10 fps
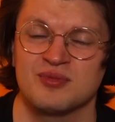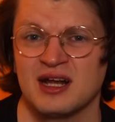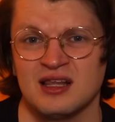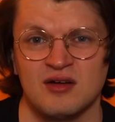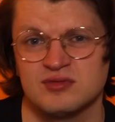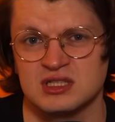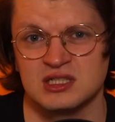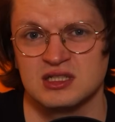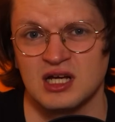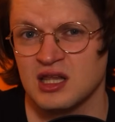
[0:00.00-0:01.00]
but I loved
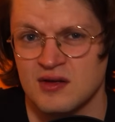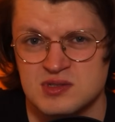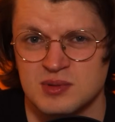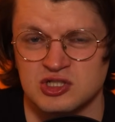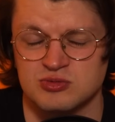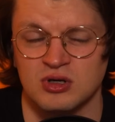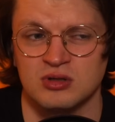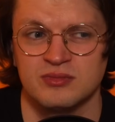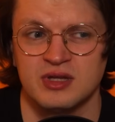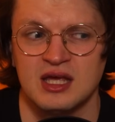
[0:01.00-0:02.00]
it. I love
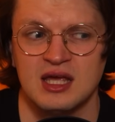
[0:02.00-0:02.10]
SpongeBob.